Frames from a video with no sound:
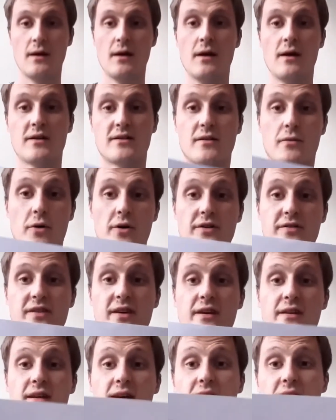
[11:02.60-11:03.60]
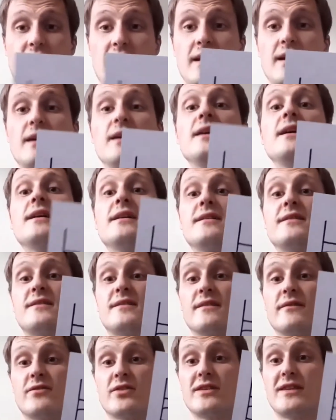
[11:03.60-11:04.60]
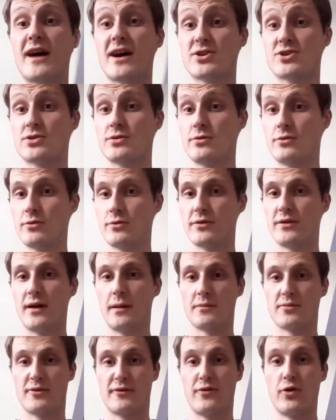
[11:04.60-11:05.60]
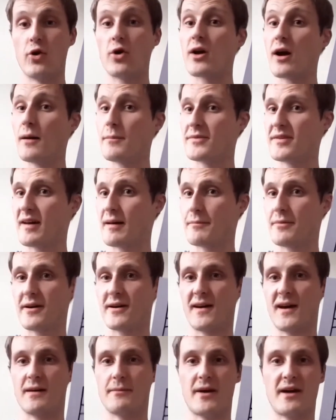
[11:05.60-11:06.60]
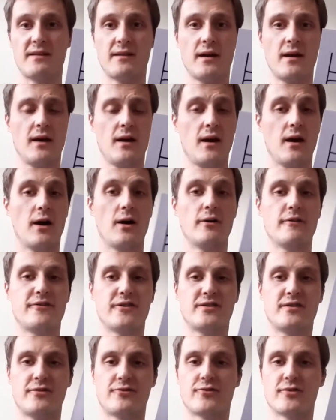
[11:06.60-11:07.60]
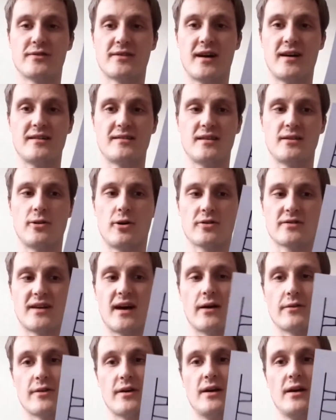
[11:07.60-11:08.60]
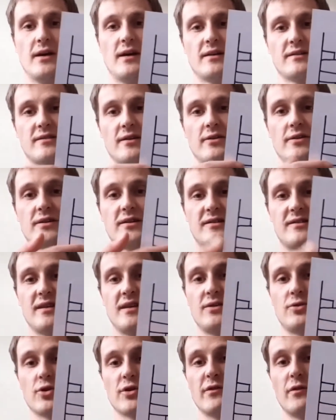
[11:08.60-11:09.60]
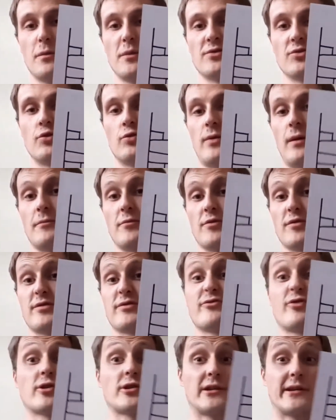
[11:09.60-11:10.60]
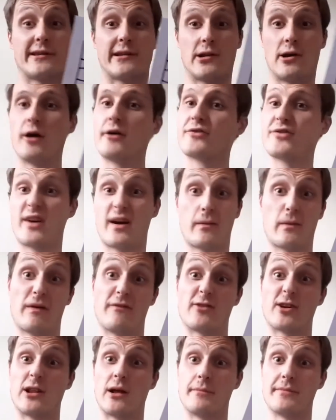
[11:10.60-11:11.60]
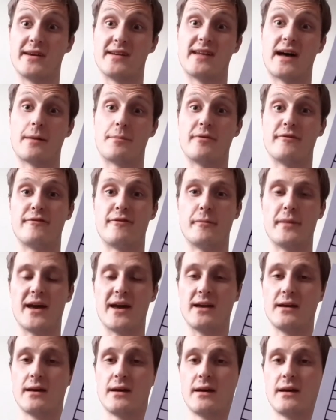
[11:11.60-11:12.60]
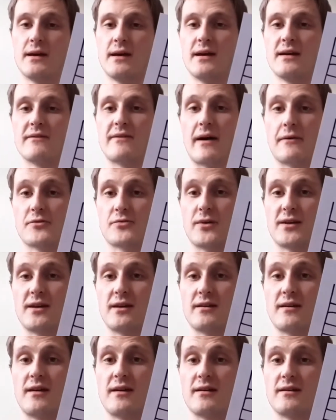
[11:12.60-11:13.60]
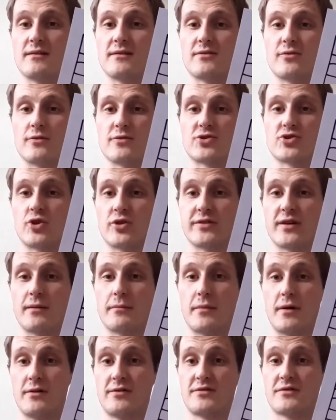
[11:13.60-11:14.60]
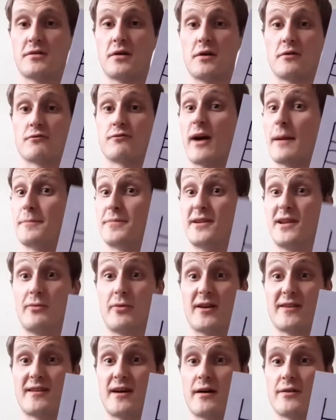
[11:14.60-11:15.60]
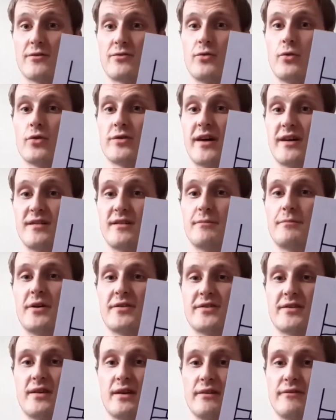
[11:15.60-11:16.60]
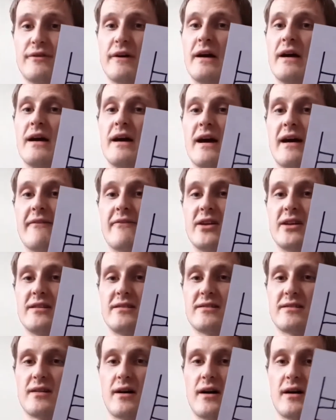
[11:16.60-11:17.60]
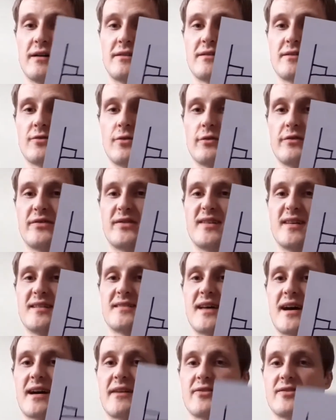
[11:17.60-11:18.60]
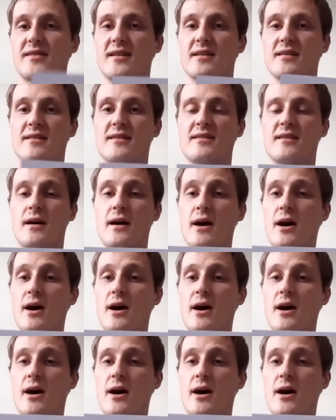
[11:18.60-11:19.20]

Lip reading: So what you see in here is the national number of hookups had by gay men over different days in lockdown. So you can see during the middle when we were struggling a lot and when the Colombian happened for me, that was when it sort of shot up most, rapidly went down as we all tested positive, and then it started to sort of zigzag ever since.